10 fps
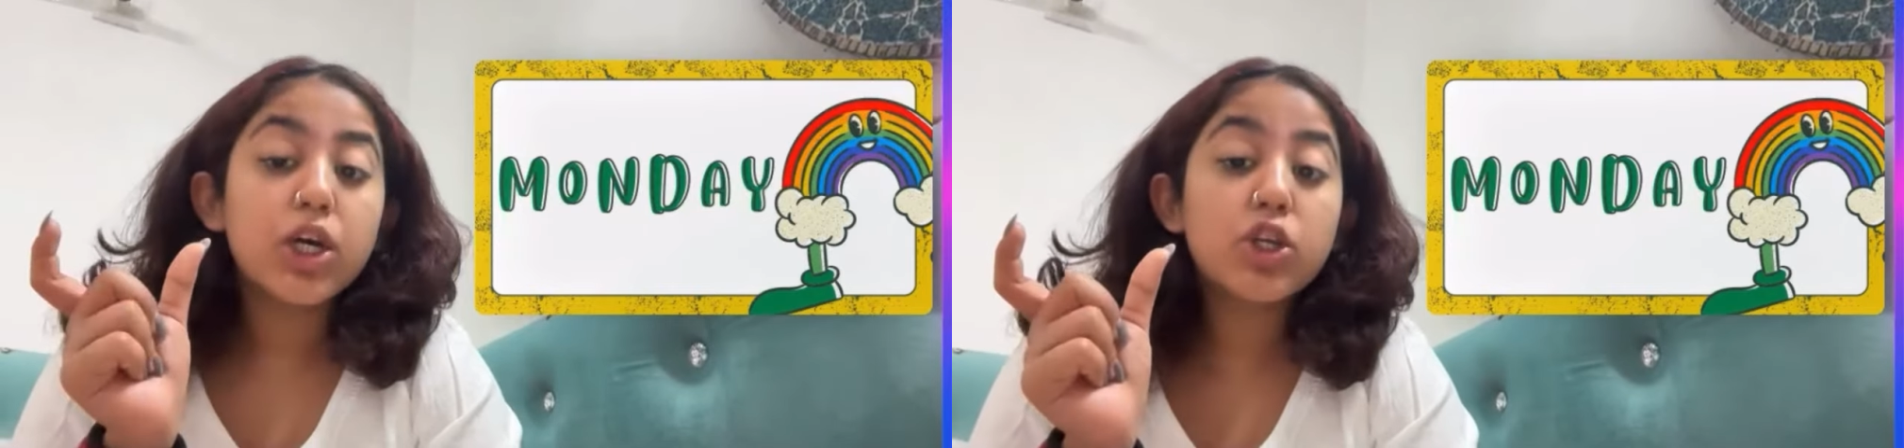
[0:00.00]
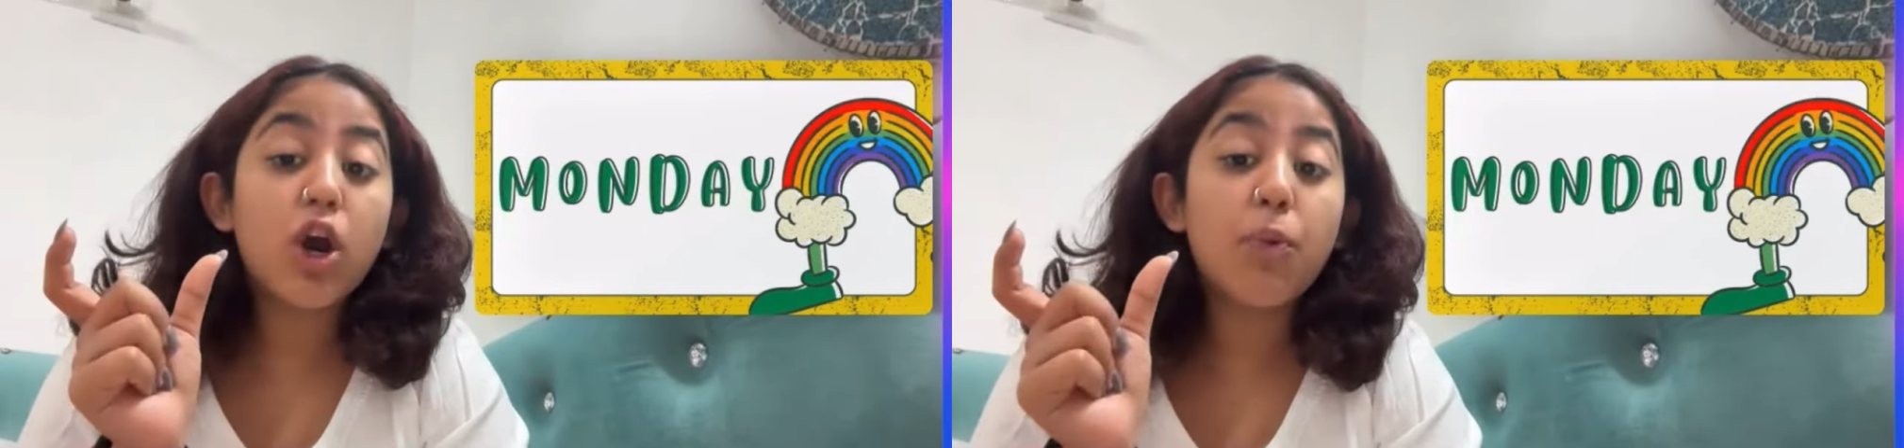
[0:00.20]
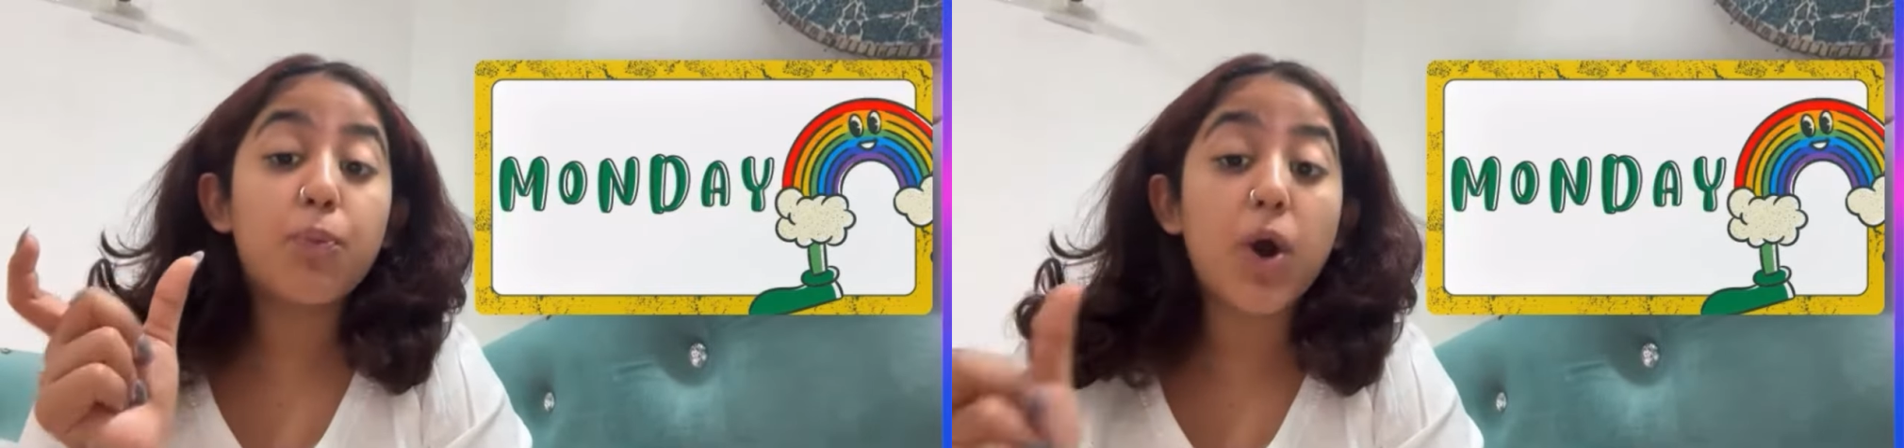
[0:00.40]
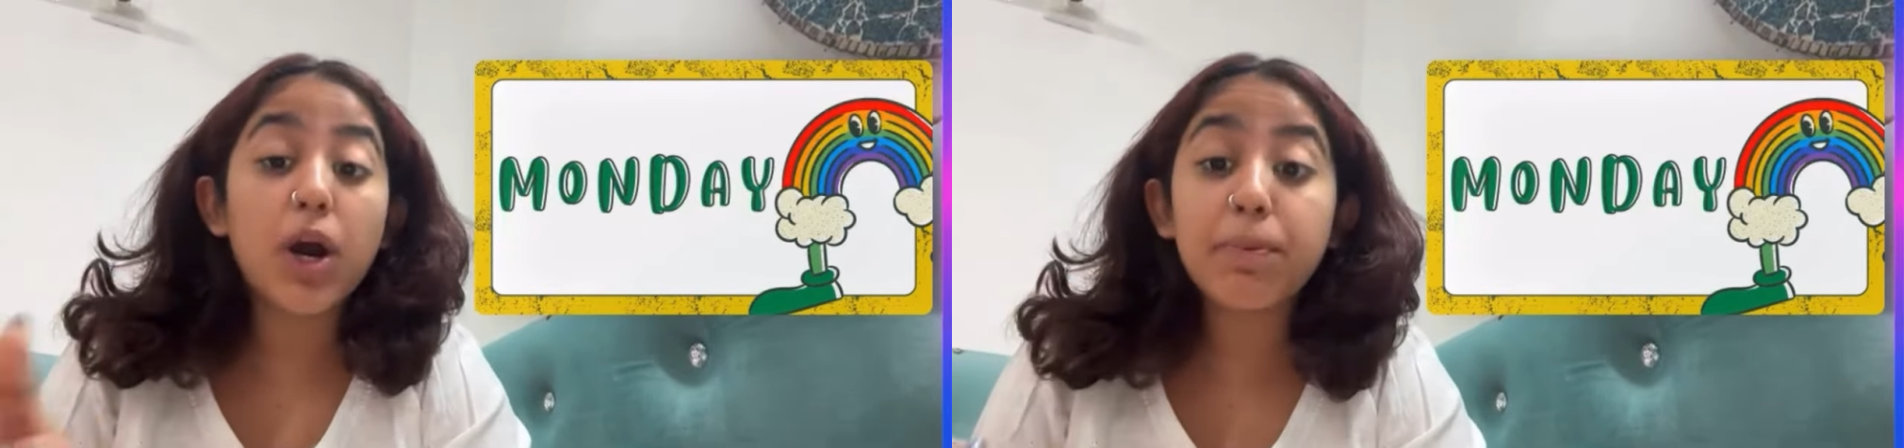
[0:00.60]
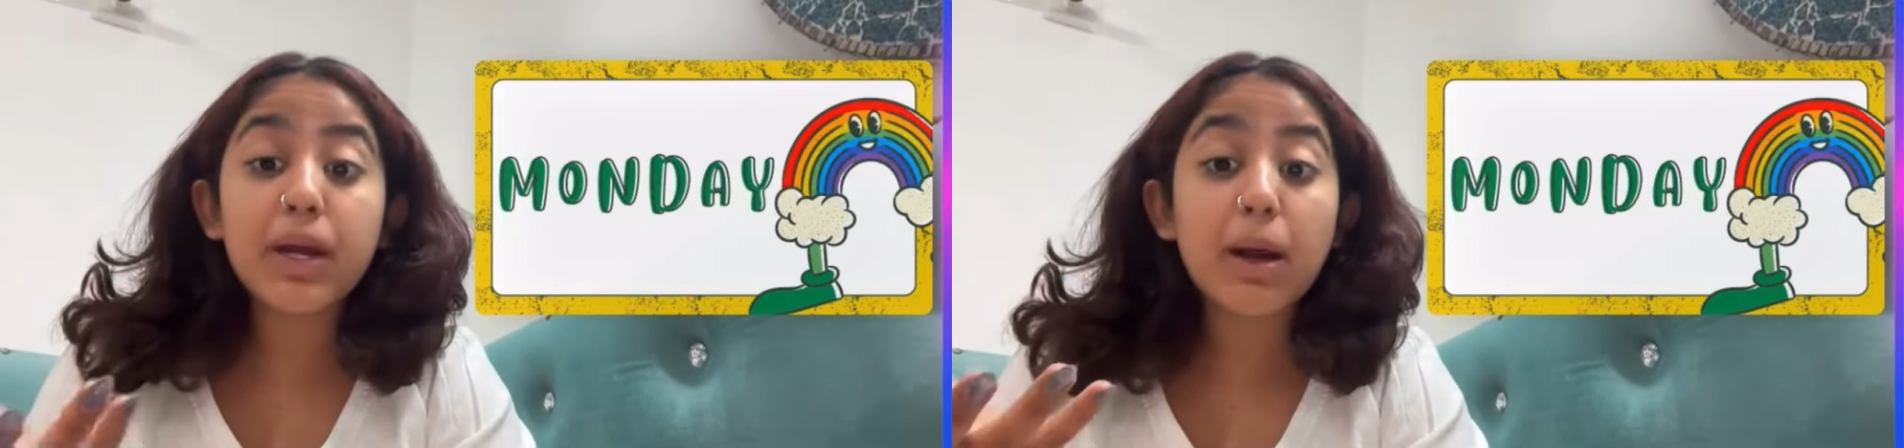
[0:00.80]
your
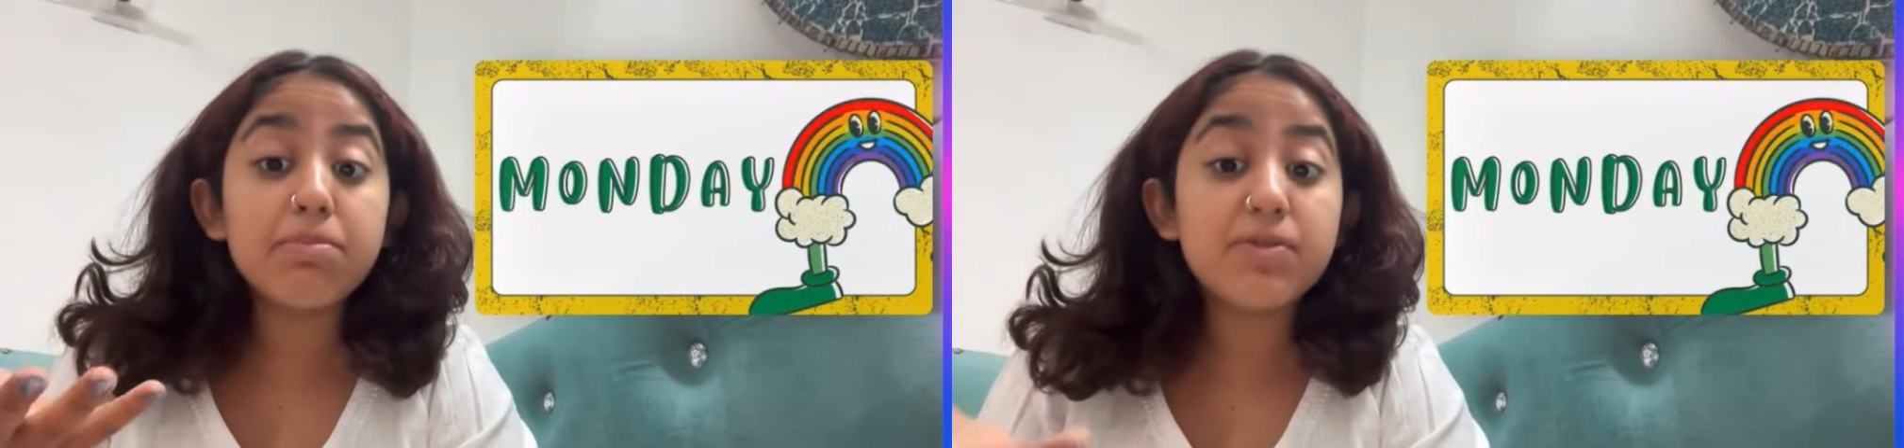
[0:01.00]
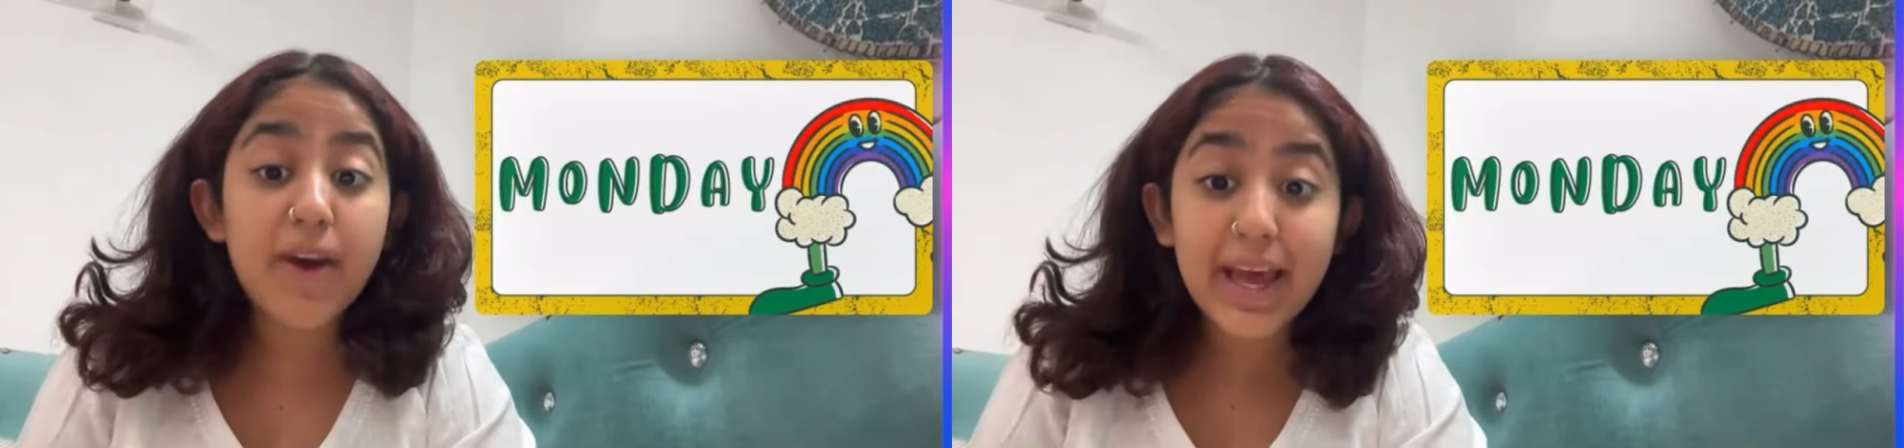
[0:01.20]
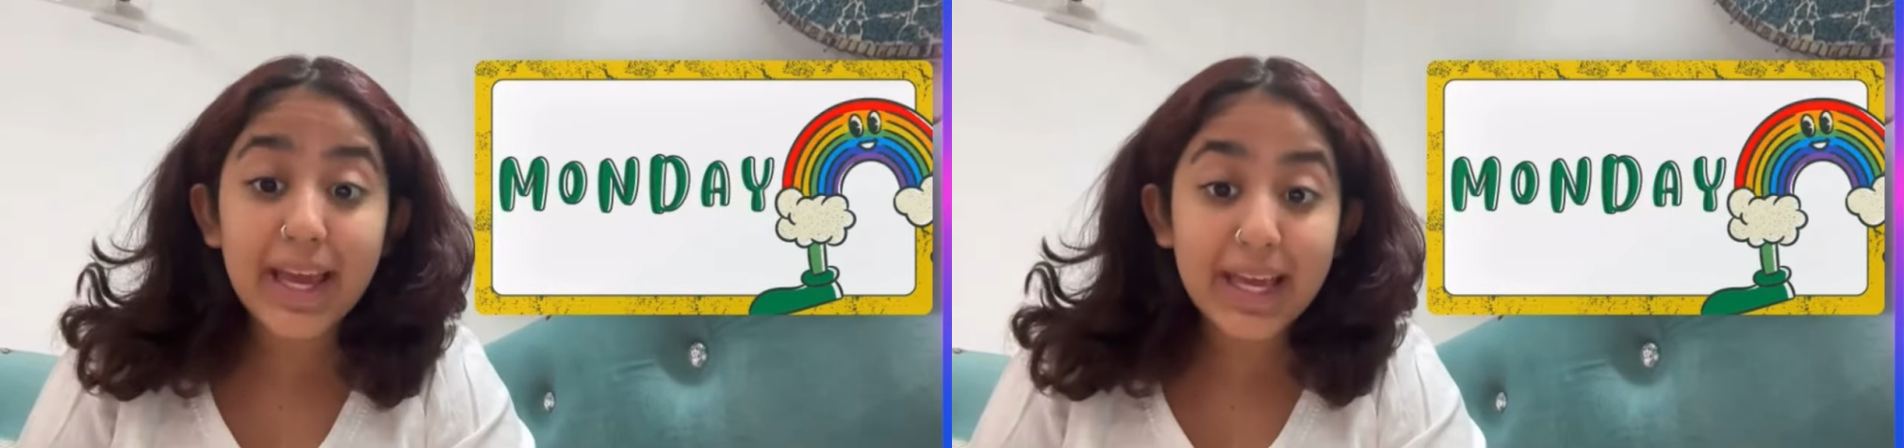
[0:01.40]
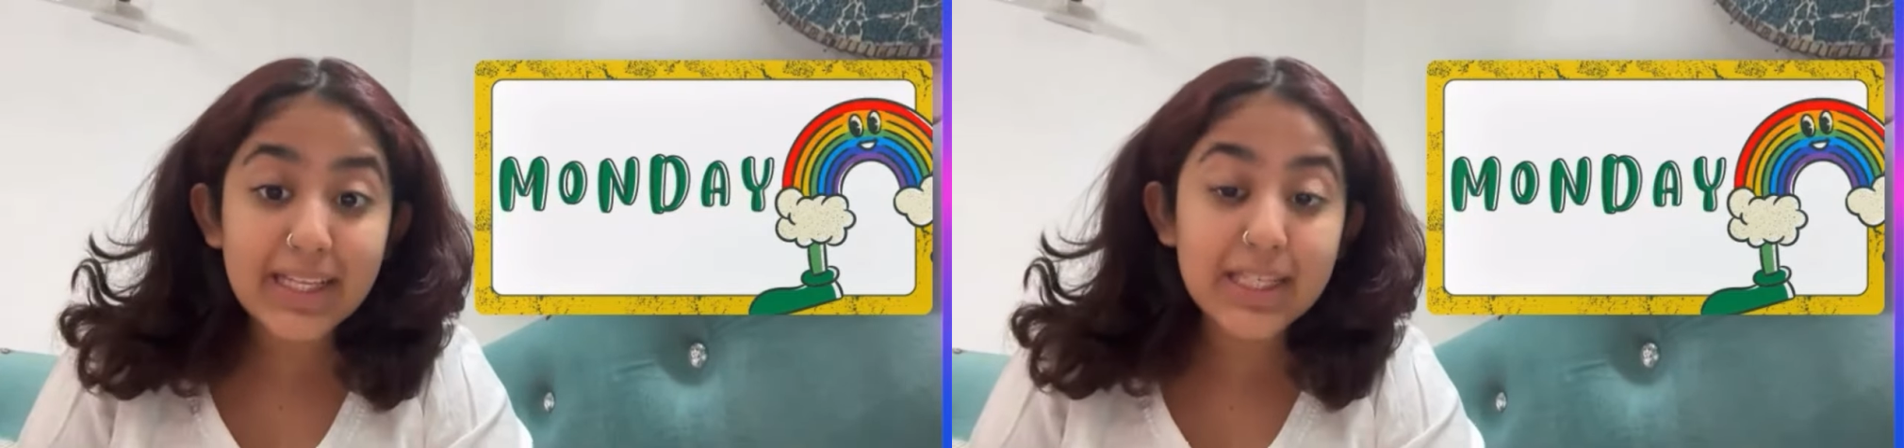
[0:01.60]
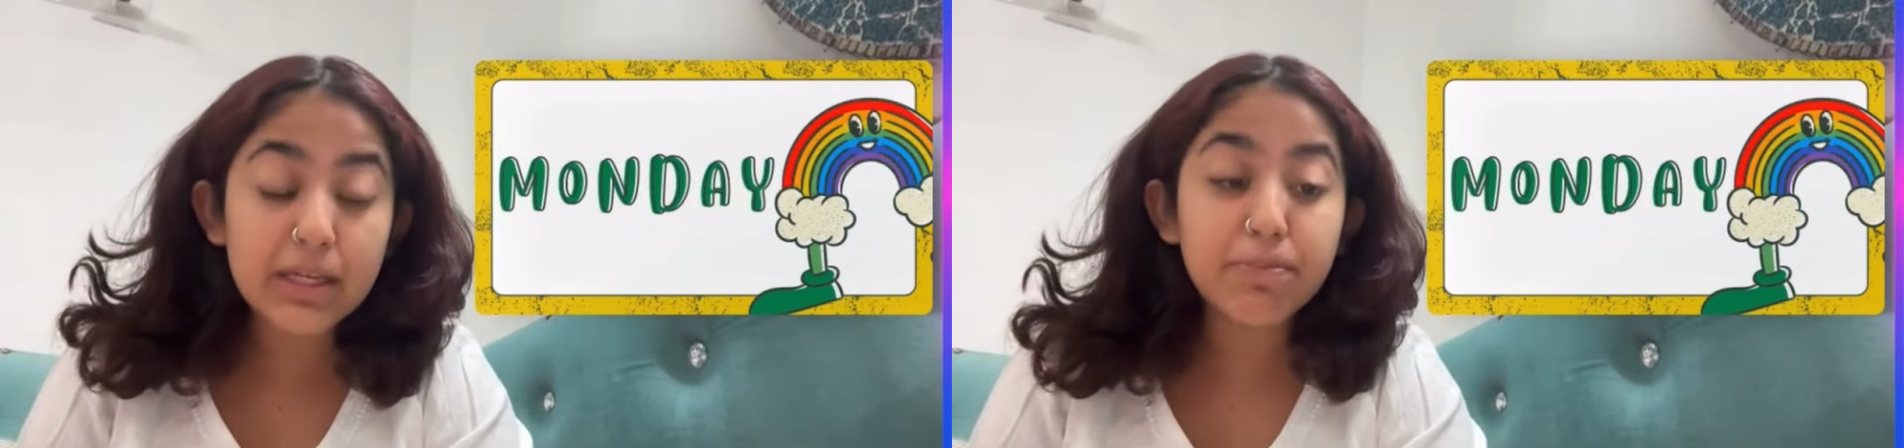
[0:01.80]
work becomes very easy